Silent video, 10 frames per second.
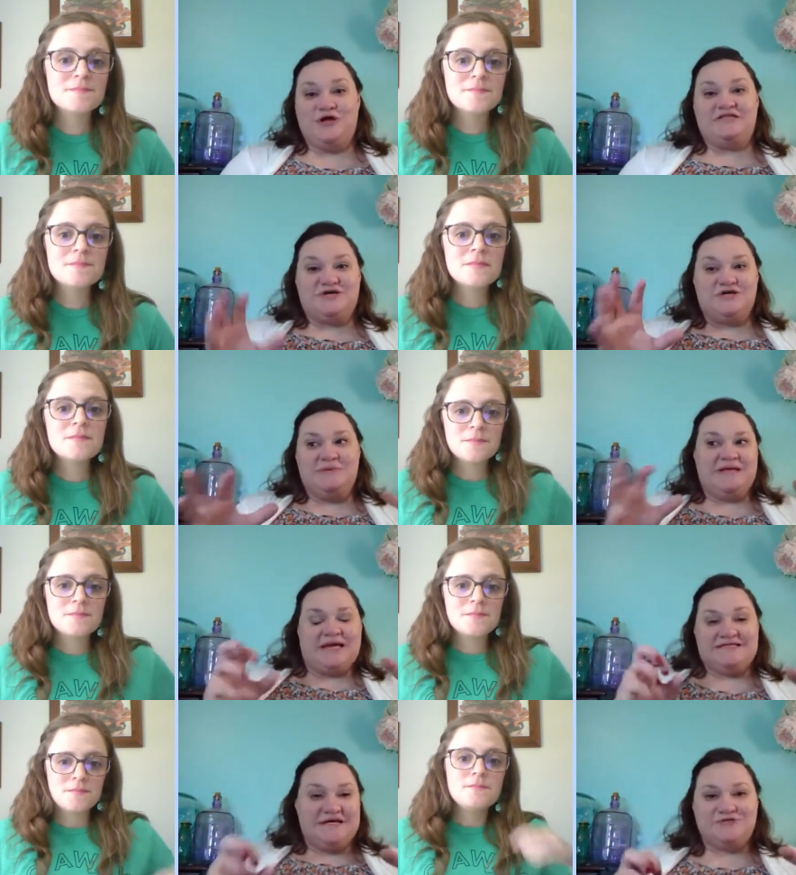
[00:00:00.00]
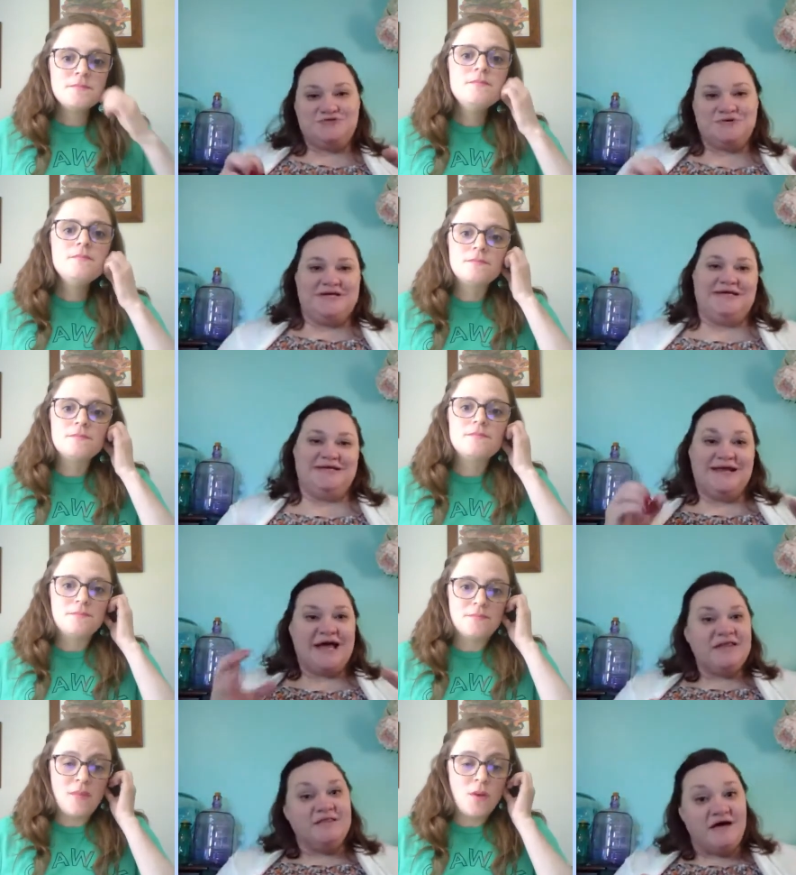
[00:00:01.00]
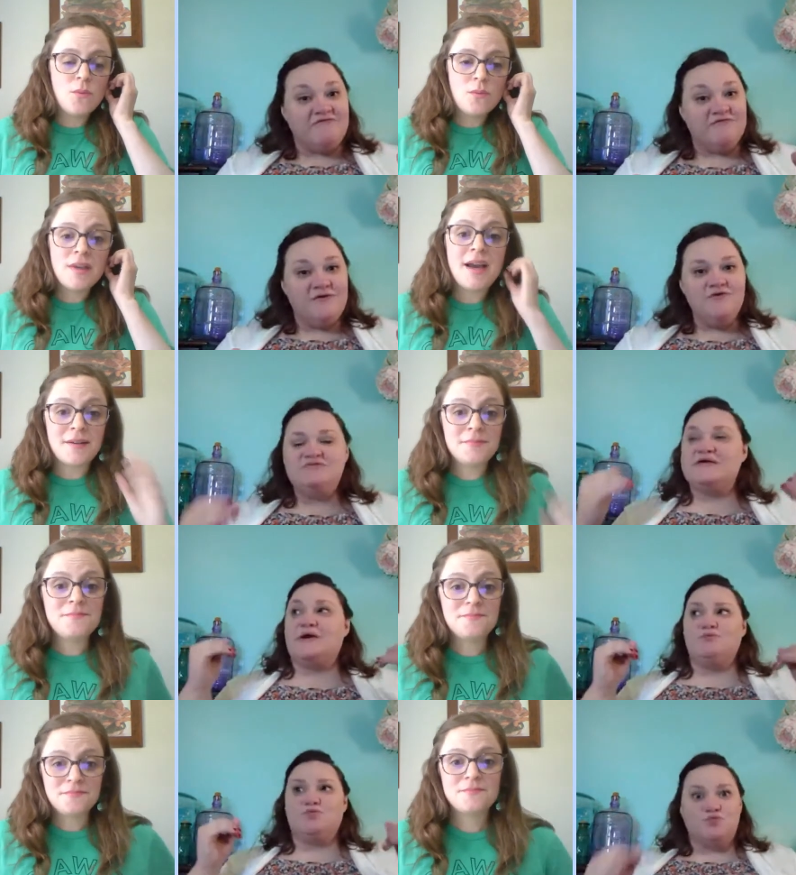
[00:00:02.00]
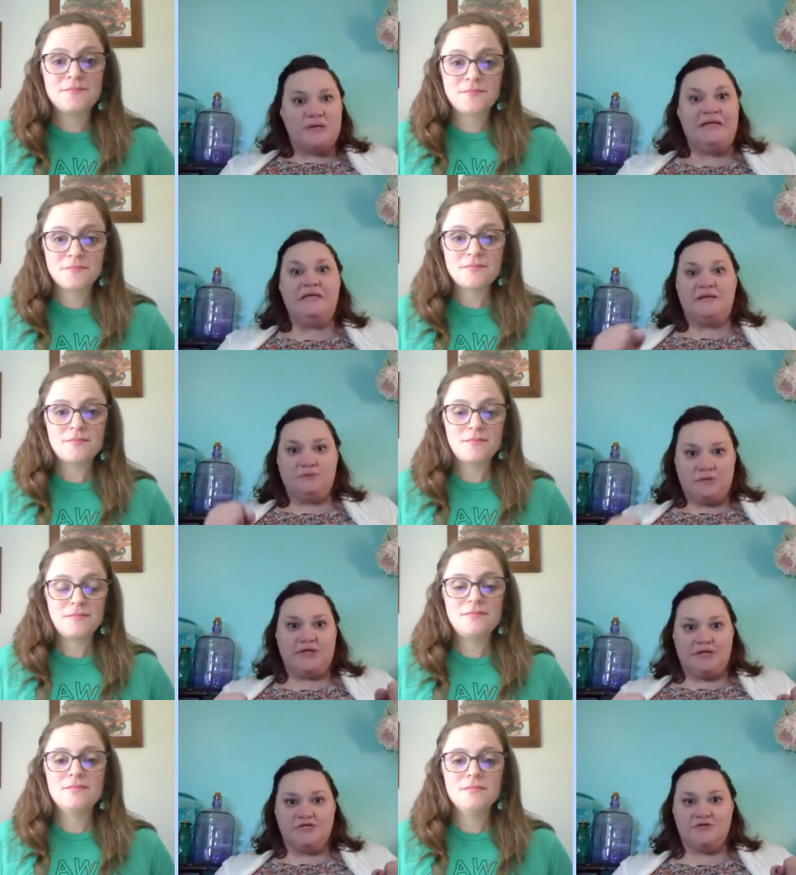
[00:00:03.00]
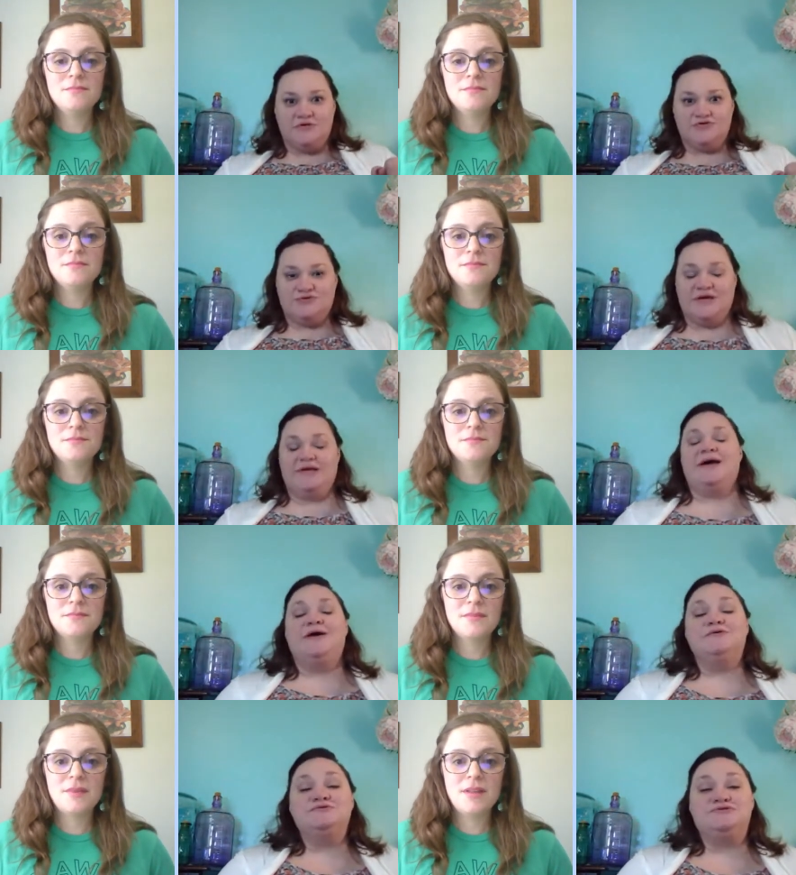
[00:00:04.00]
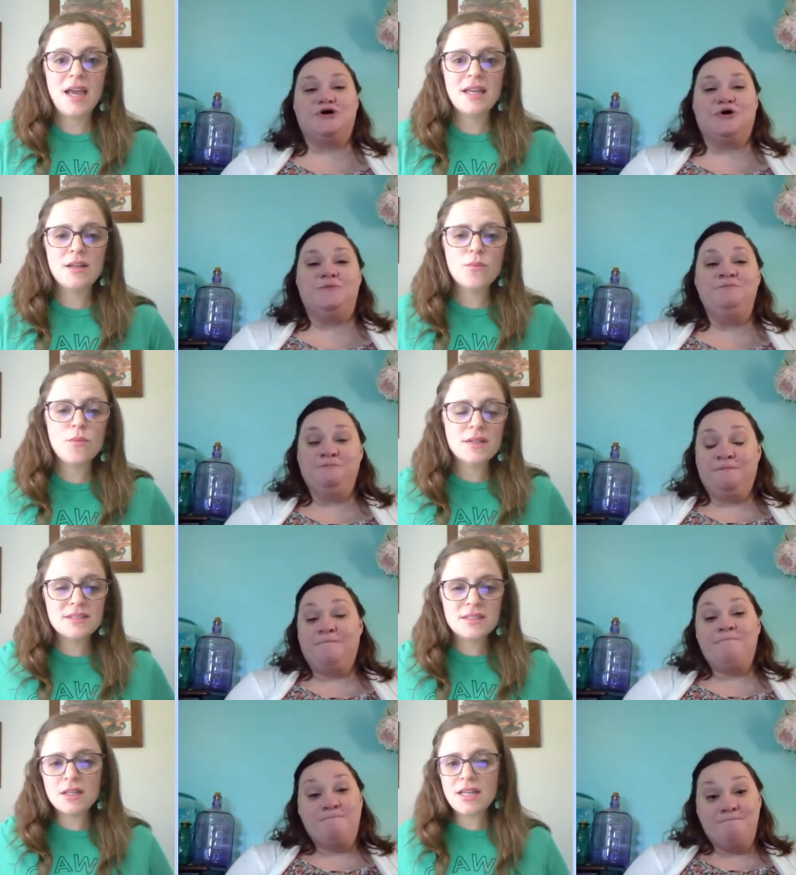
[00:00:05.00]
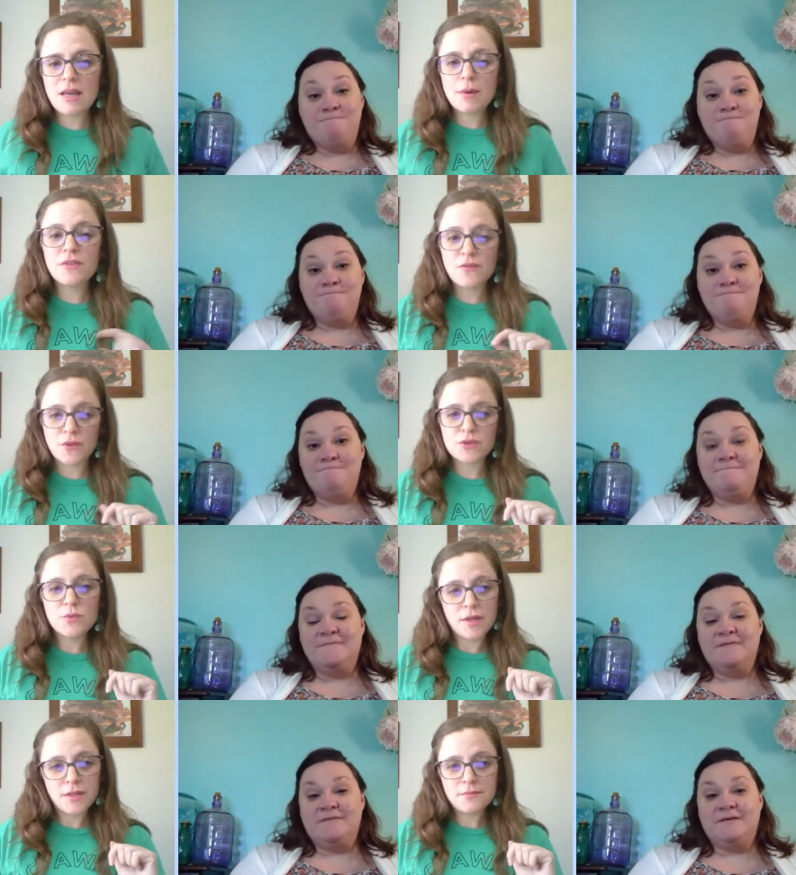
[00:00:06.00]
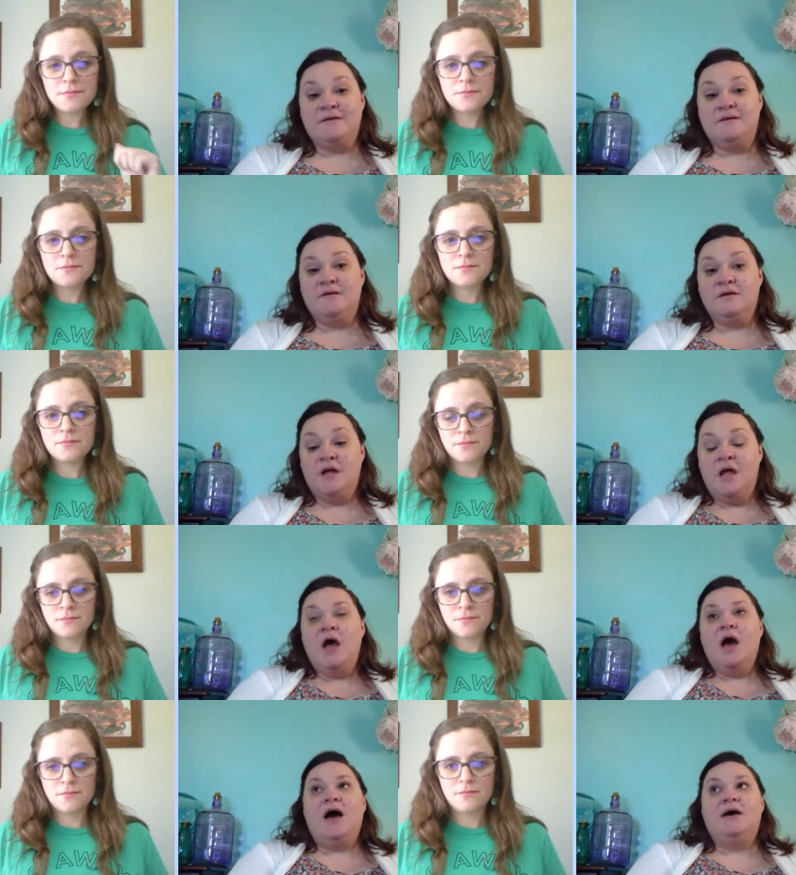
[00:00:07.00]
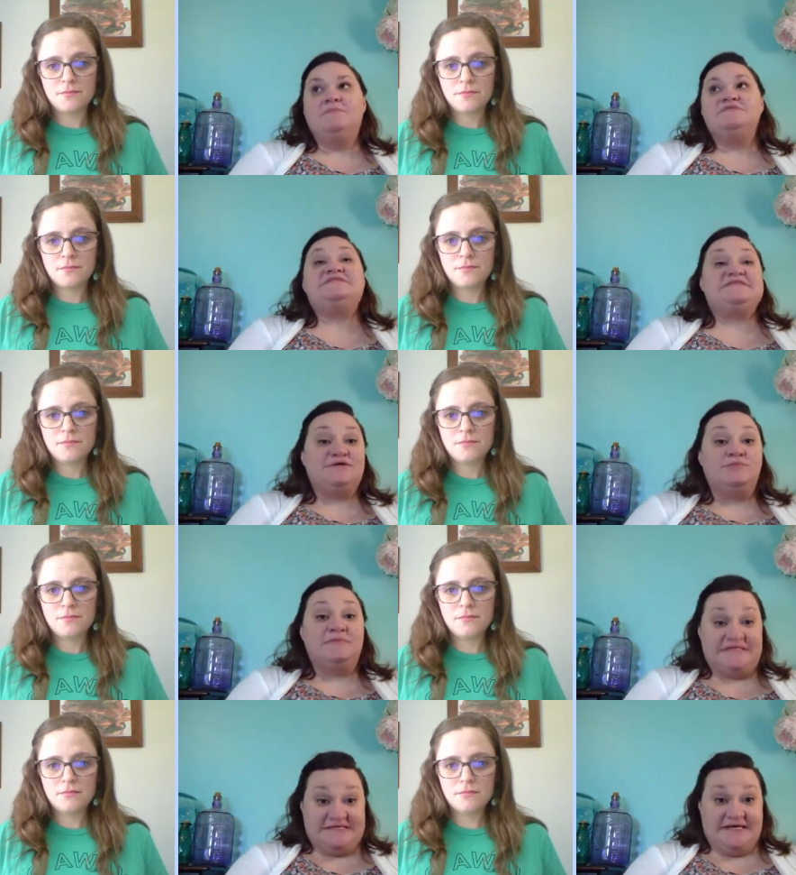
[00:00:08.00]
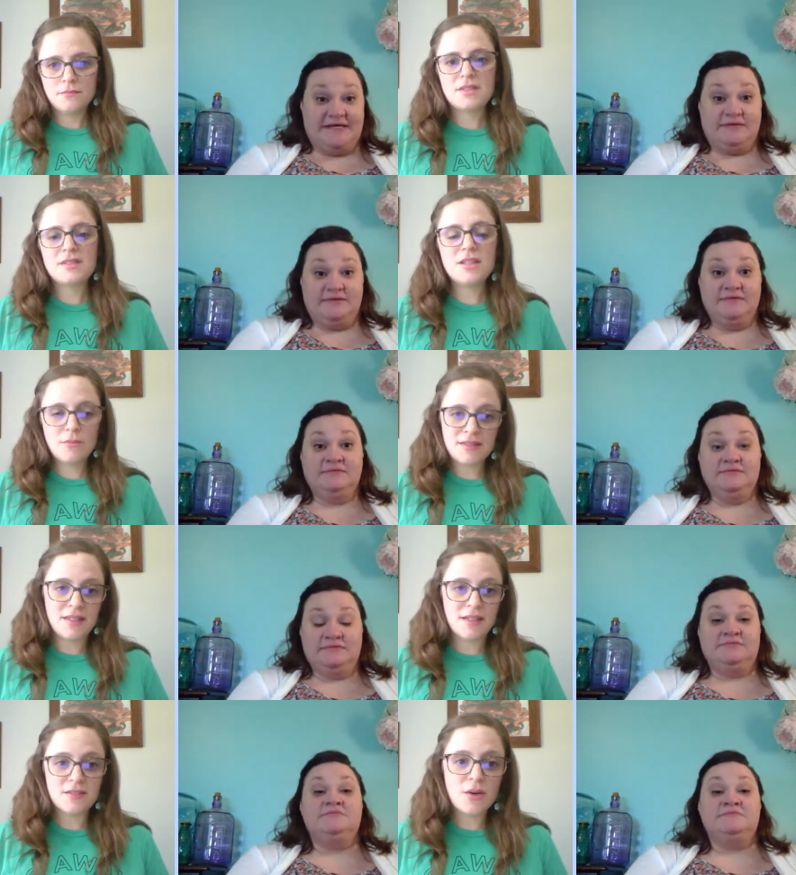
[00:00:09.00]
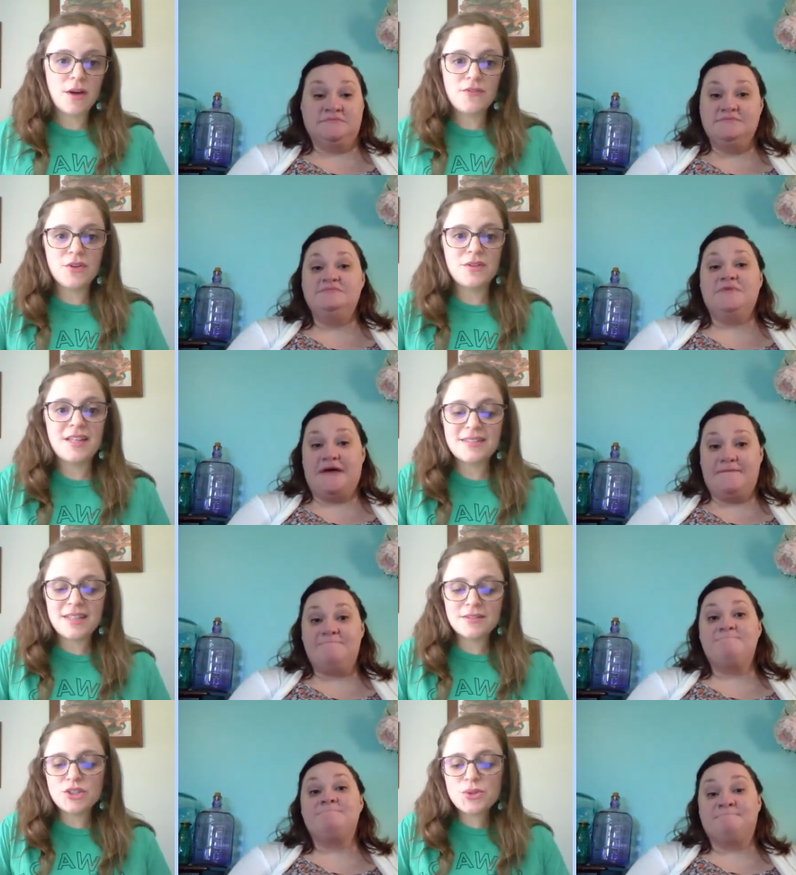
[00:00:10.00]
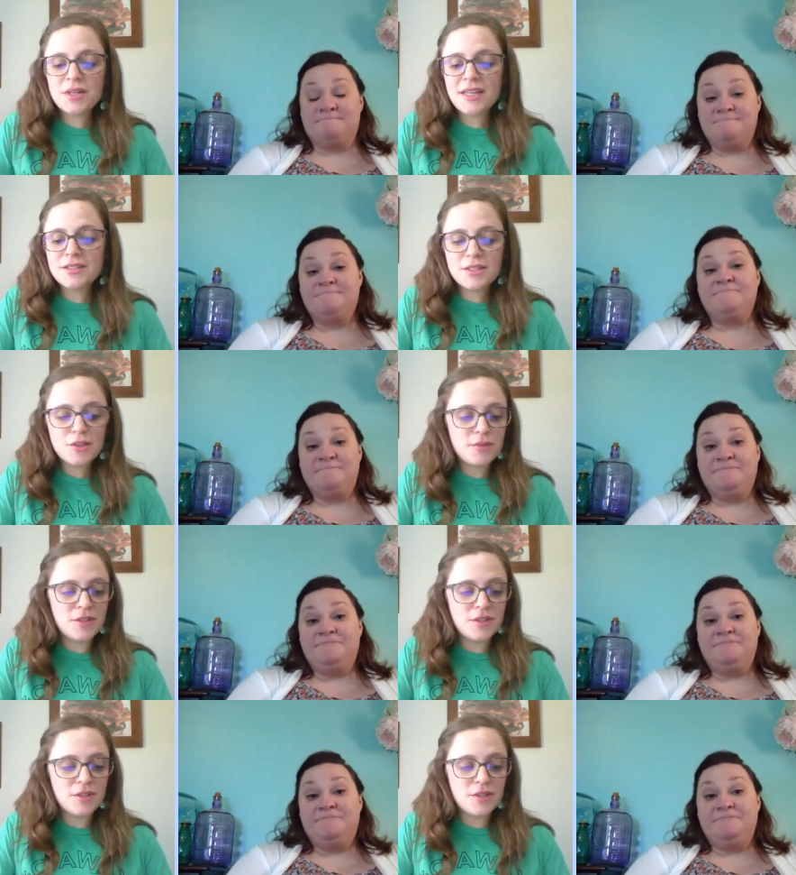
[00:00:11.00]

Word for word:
Speaker 1: it's going to be like a tense read, and I love those. Yeah. I'm really, really into those right now. So, and what's
Speaker 2: the name of the first one? Um, still missing. Still missing. So, if you that sounds intriguing to you, but